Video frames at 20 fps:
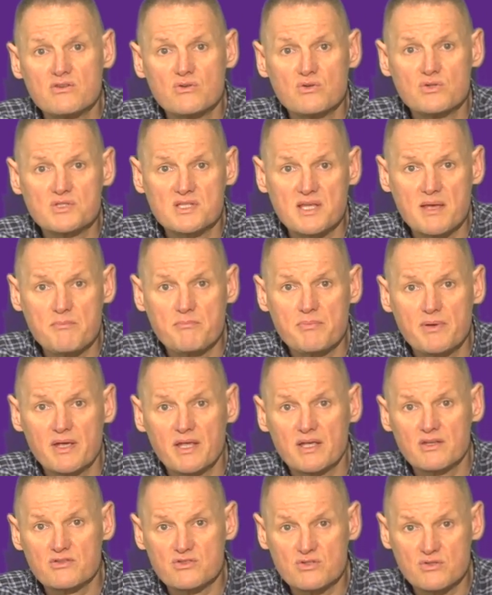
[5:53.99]

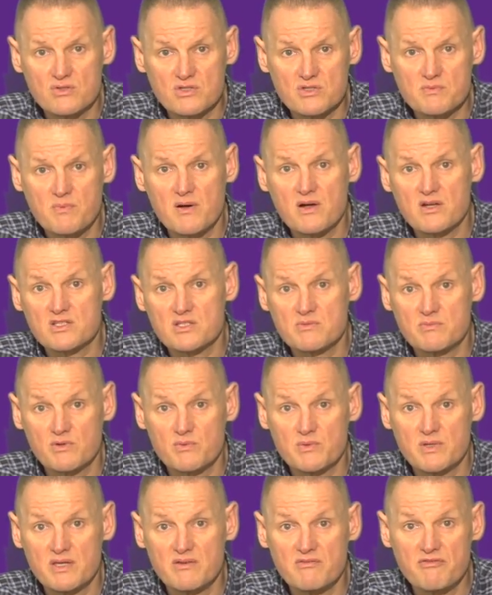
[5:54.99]
Ozempic as soon as possible
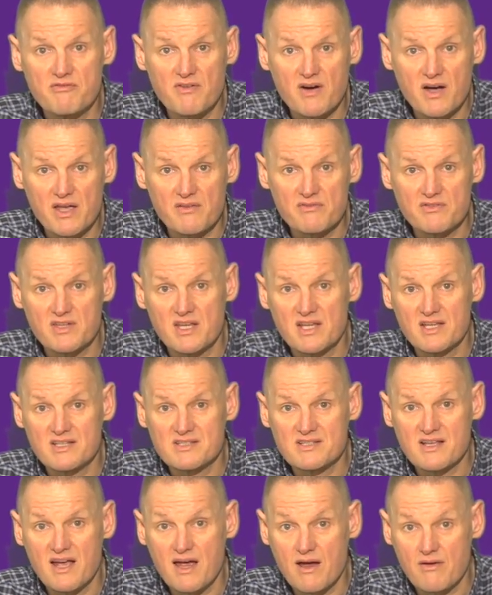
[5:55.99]
within five
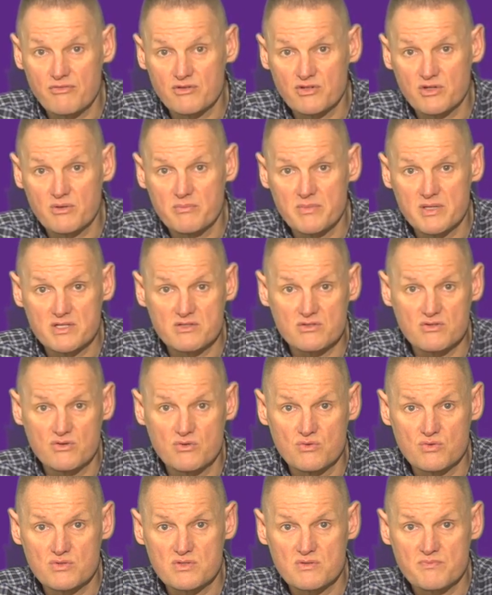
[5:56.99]
days after the missed
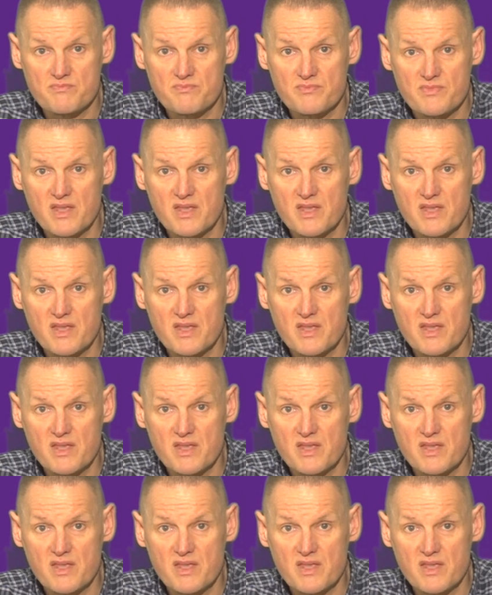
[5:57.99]
dose.